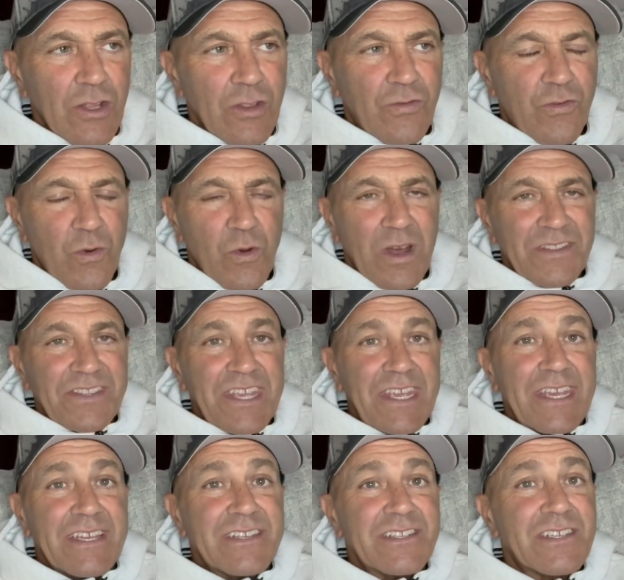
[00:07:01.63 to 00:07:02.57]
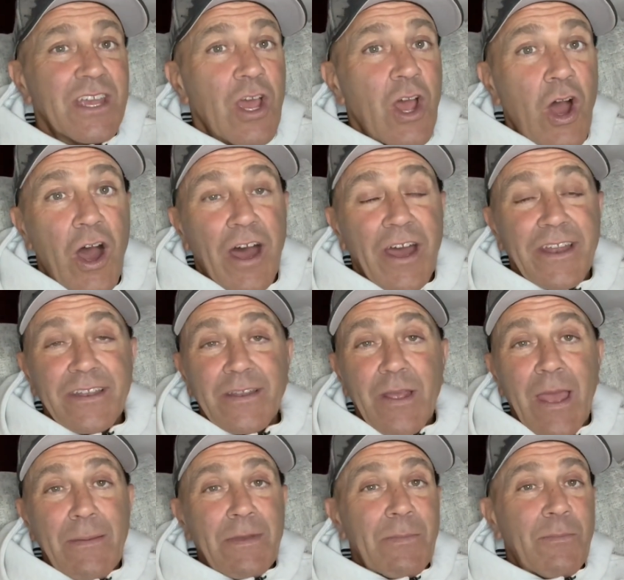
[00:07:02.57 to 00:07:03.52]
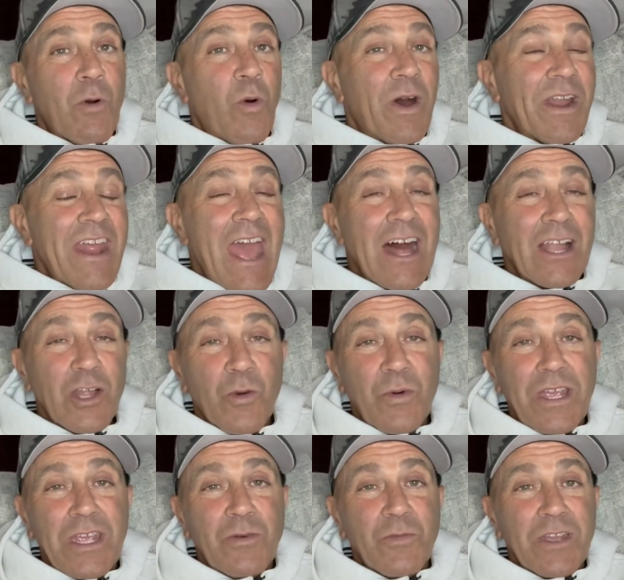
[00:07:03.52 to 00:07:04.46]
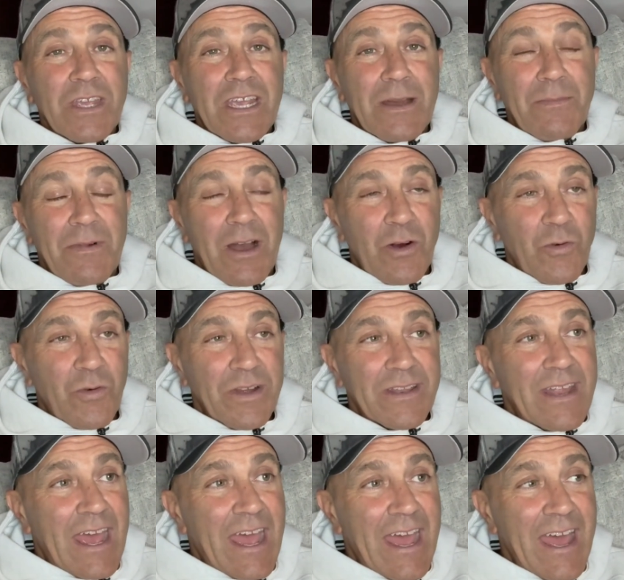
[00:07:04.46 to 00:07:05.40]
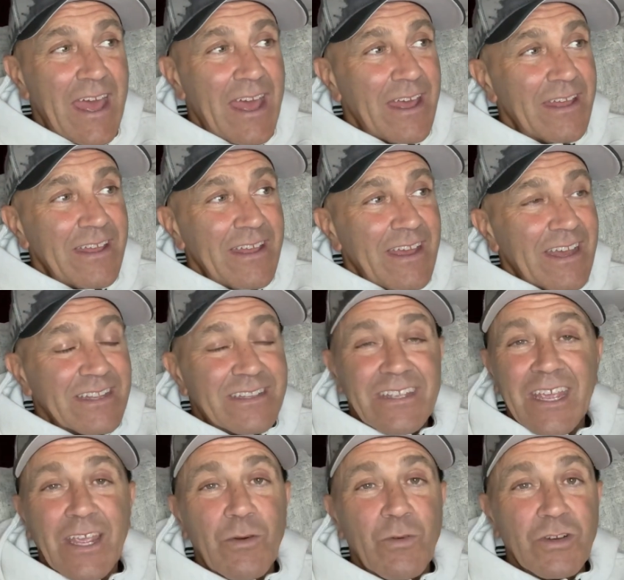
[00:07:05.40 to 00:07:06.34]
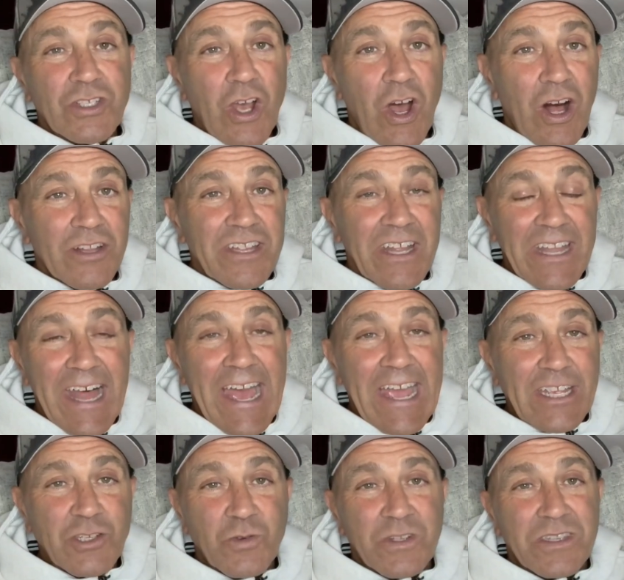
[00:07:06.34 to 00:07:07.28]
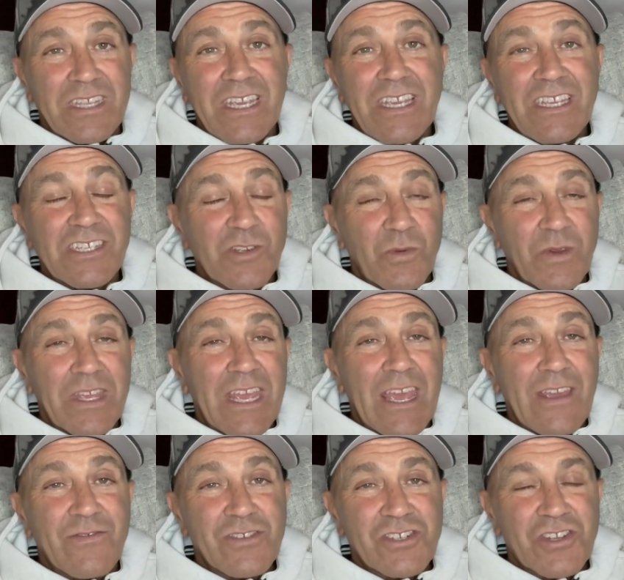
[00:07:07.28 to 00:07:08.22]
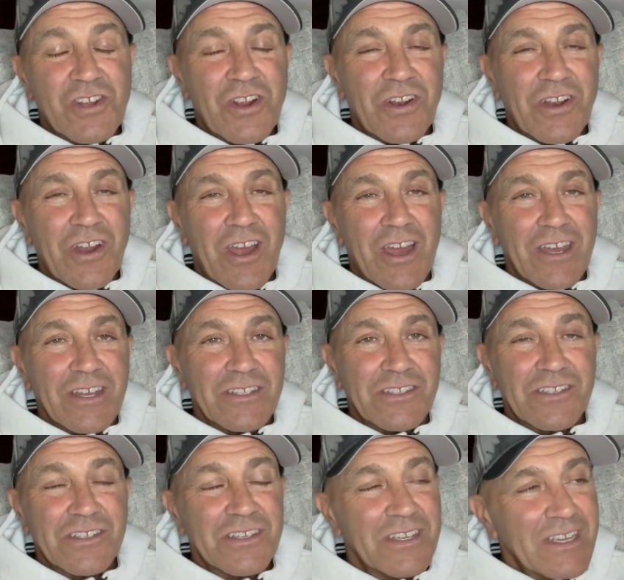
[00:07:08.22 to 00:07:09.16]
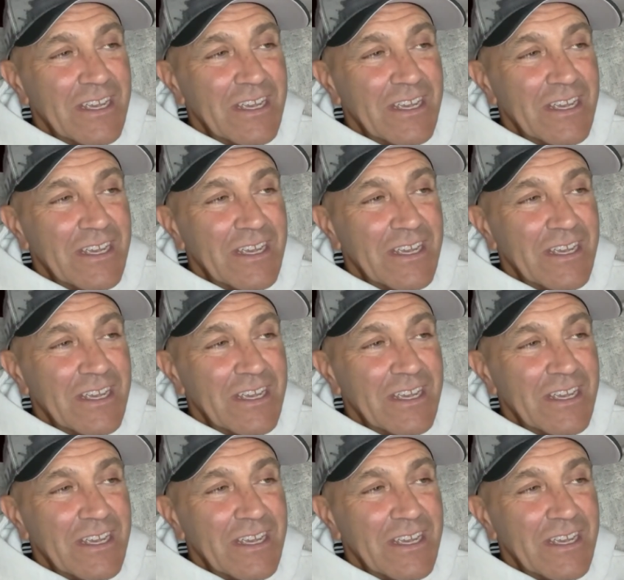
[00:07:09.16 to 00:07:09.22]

throughout the years. I remember one Halloween, we come out with a ticket was all the lines were teased and we gave you certain odds.